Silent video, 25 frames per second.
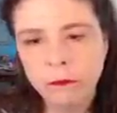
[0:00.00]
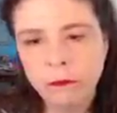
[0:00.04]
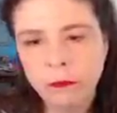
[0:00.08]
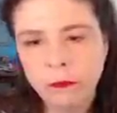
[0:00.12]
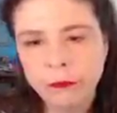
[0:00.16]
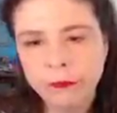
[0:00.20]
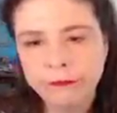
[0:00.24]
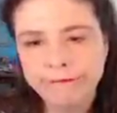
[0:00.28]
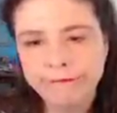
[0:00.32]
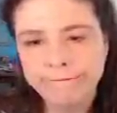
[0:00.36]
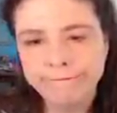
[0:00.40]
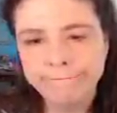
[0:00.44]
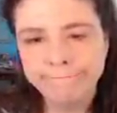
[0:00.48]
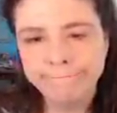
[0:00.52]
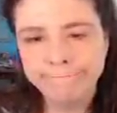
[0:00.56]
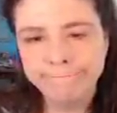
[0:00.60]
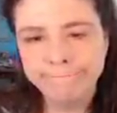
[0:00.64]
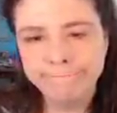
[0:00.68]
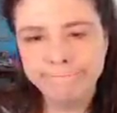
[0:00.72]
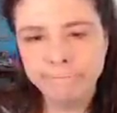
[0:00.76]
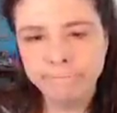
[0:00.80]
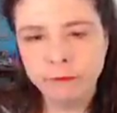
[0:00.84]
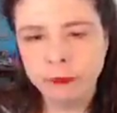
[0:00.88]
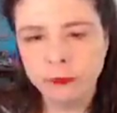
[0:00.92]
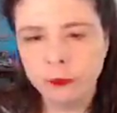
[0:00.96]

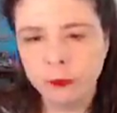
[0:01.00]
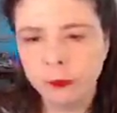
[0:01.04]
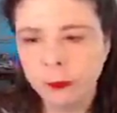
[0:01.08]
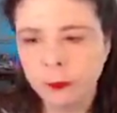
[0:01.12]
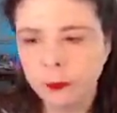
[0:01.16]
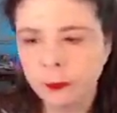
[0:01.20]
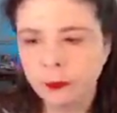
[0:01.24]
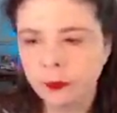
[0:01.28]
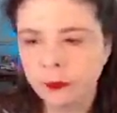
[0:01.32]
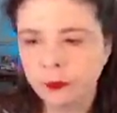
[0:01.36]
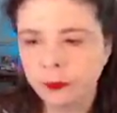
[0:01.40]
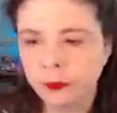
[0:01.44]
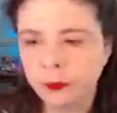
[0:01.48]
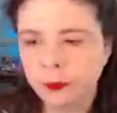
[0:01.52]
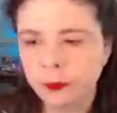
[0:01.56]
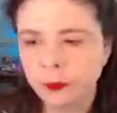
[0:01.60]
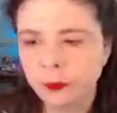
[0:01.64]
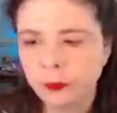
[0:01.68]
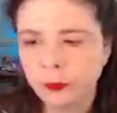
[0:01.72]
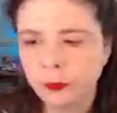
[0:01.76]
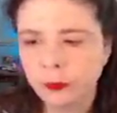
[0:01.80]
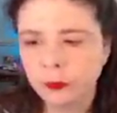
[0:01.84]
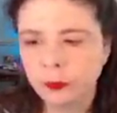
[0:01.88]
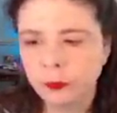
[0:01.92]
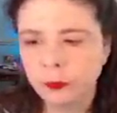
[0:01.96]
Hmm.
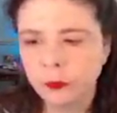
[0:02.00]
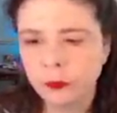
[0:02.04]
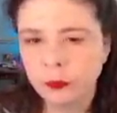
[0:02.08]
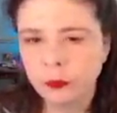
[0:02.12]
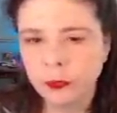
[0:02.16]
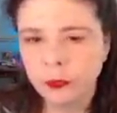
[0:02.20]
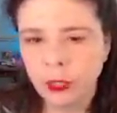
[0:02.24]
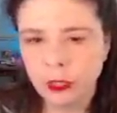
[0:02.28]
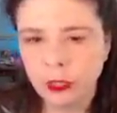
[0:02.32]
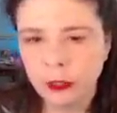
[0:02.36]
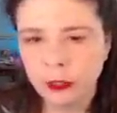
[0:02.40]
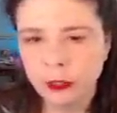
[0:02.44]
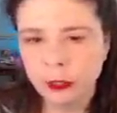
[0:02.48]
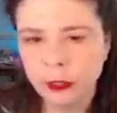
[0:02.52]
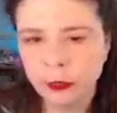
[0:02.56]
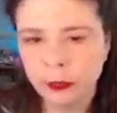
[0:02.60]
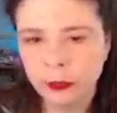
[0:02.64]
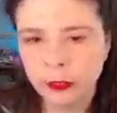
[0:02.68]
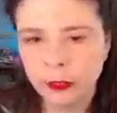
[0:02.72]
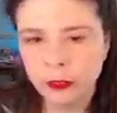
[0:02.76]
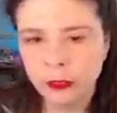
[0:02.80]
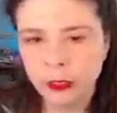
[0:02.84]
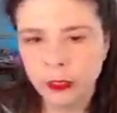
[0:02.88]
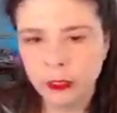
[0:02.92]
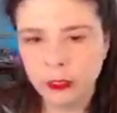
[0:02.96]
And then
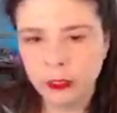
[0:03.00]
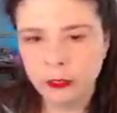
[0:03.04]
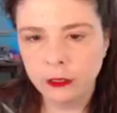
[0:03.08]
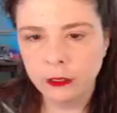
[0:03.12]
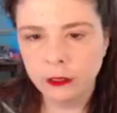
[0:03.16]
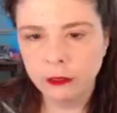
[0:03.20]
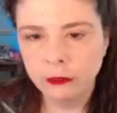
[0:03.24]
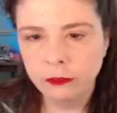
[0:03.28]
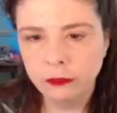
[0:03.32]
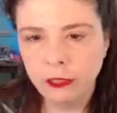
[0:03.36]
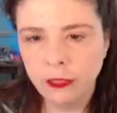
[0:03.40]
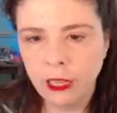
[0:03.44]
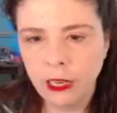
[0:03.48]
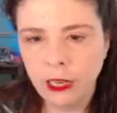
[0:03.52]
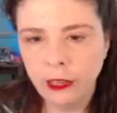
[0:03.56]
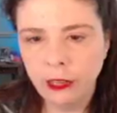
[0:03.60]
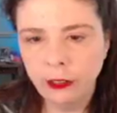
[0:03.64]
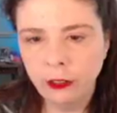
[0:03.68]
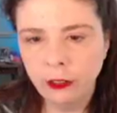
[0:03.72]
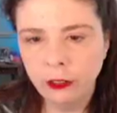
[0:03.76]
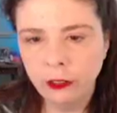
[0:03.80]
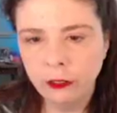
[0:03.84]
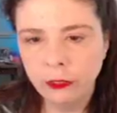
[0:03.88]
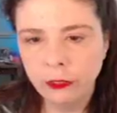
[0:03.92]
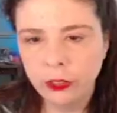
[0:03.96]
we've got a little
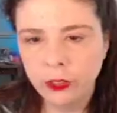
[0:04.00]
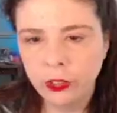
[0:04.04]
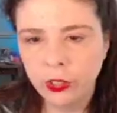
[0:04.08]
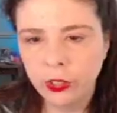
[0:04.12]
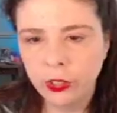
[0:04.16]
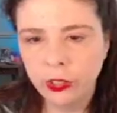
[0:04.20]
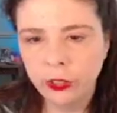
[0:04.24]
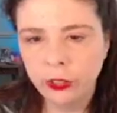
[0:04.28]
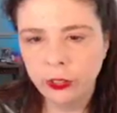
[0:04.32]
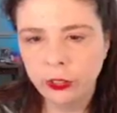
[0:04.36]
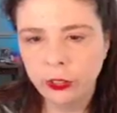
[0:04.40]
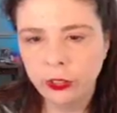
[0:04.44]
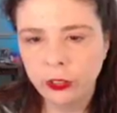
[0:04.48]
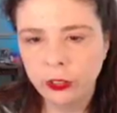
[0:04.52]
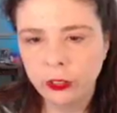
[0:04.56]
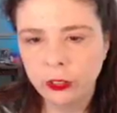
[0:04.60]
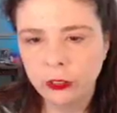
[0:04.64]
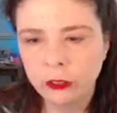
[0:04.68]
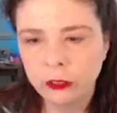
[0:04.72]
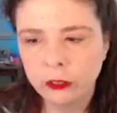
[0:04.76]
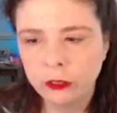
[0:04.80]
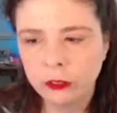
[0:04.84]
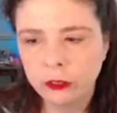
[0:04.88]
fire over here.